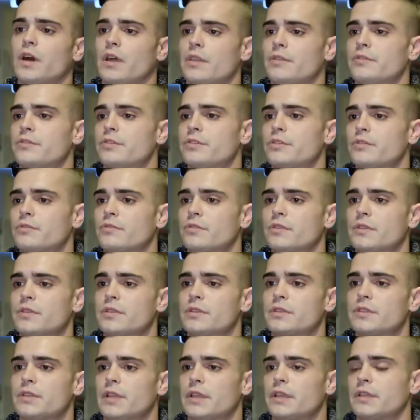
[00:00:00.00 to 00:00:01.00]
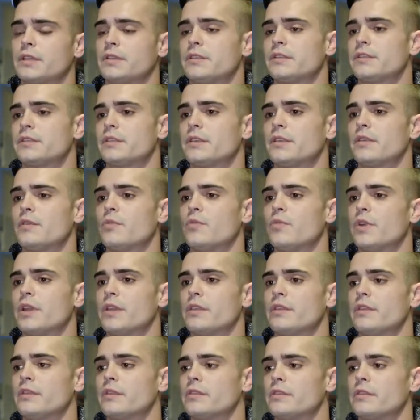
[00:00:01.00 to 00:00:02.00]
other students, I can see the way
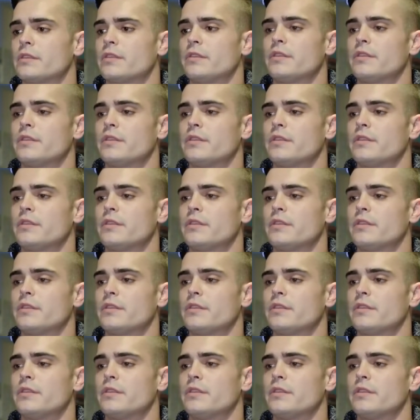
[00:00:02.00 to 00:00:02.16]
that